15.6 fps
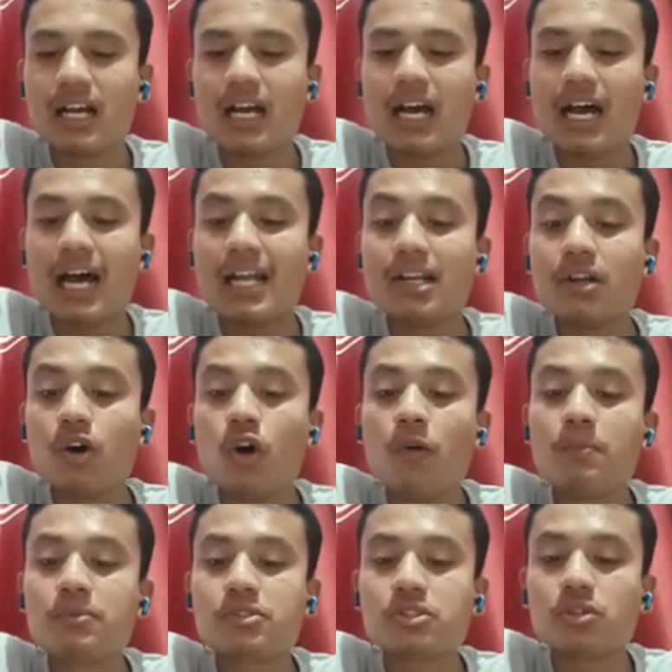And
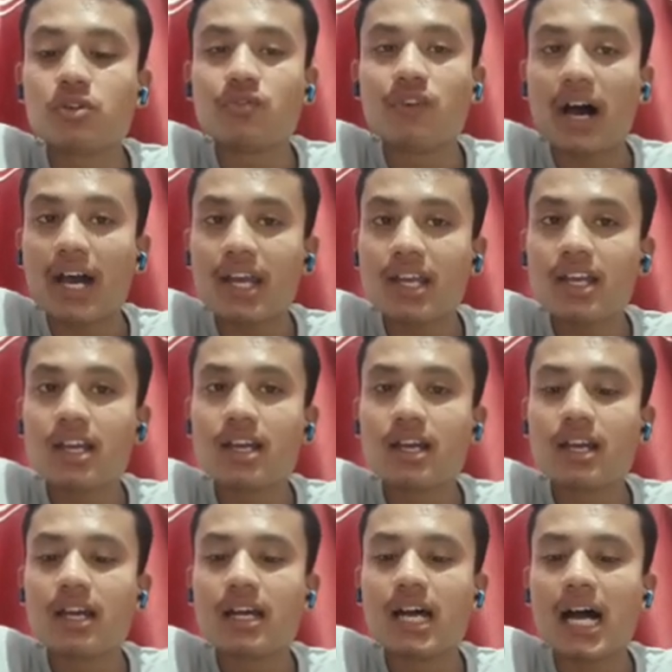oped why?
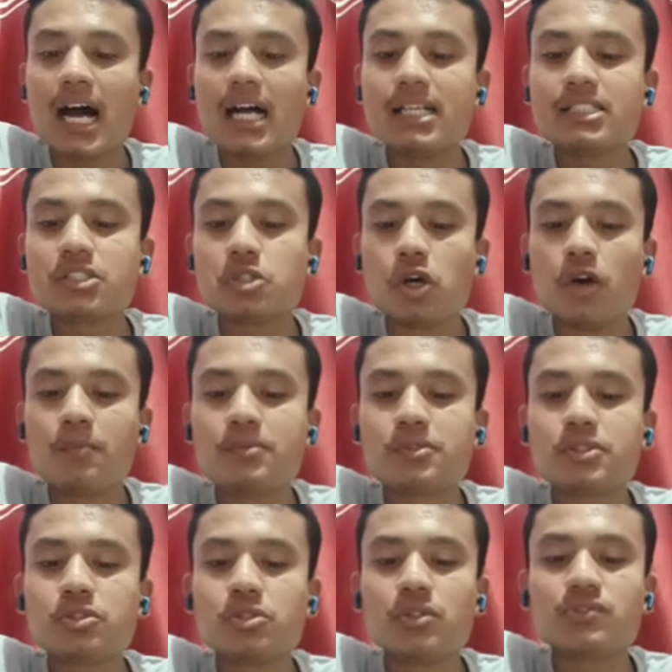And
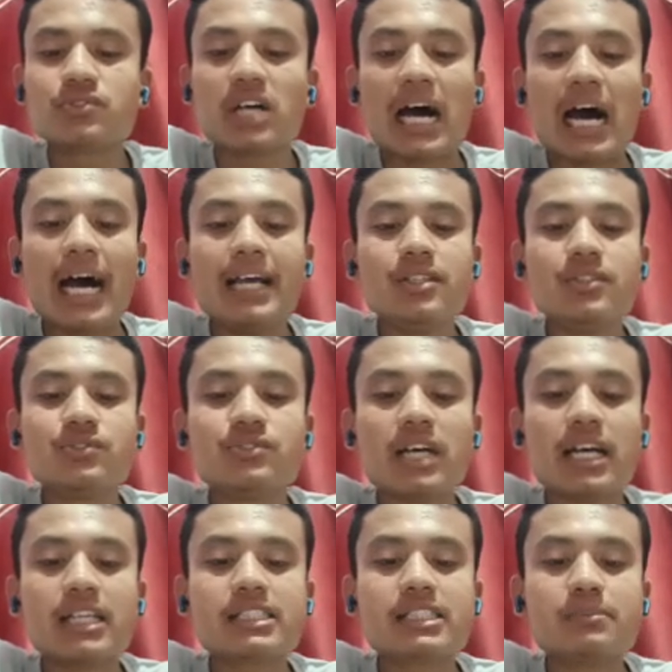oped those eyes
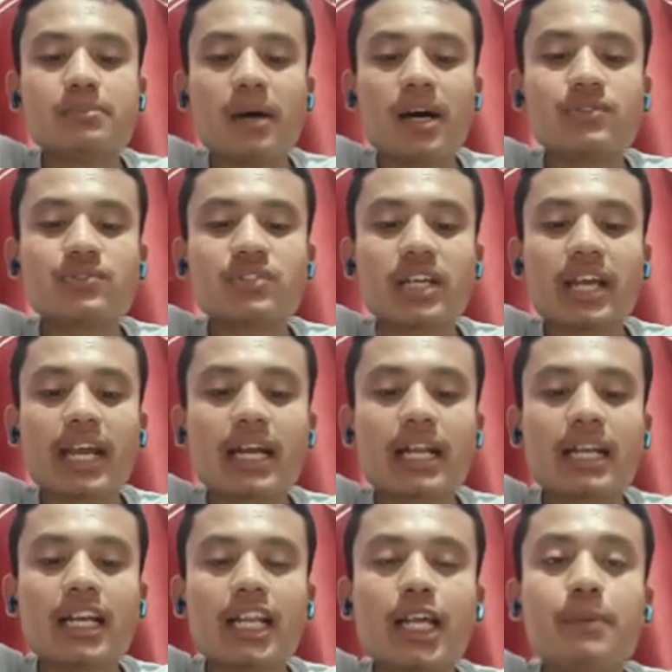that must
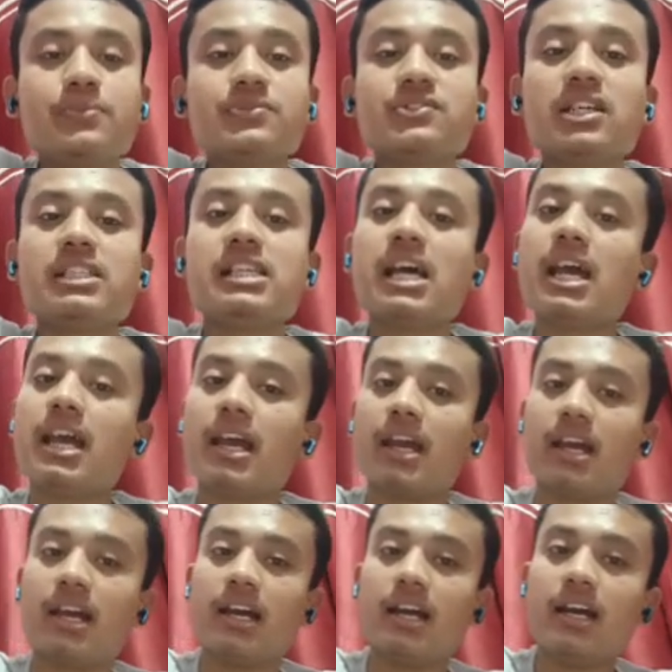eclipse the
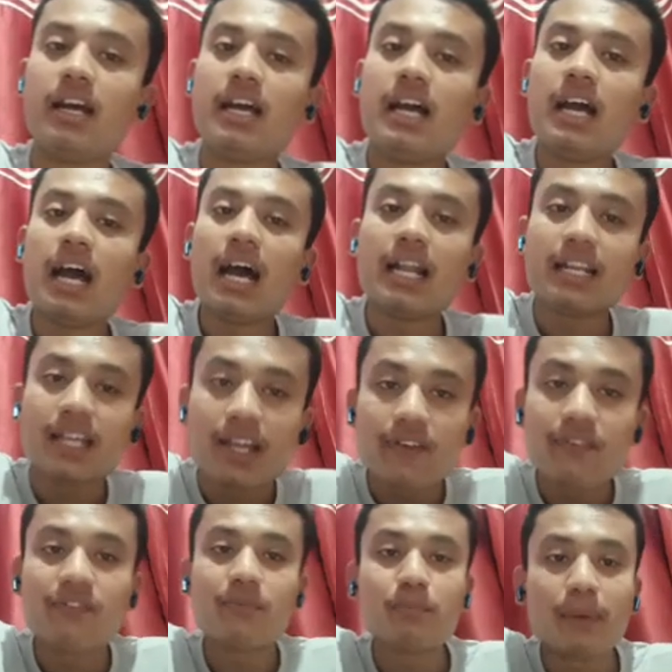day. And
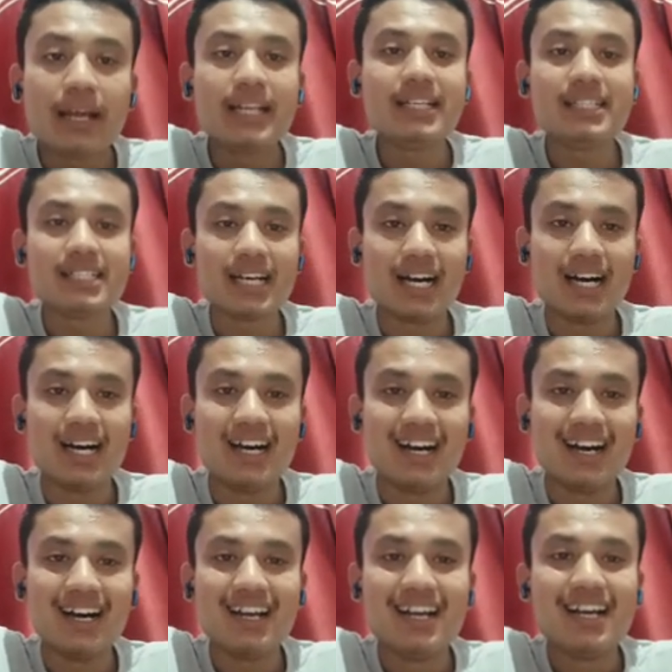if Belinda,
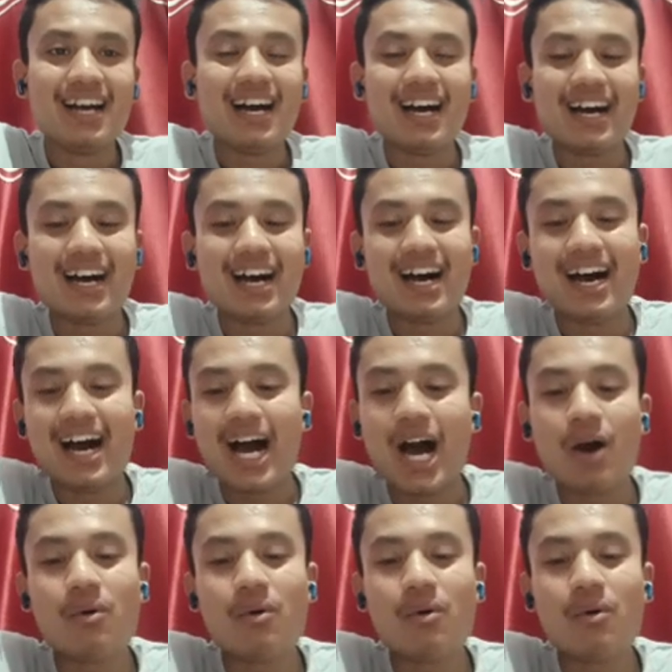how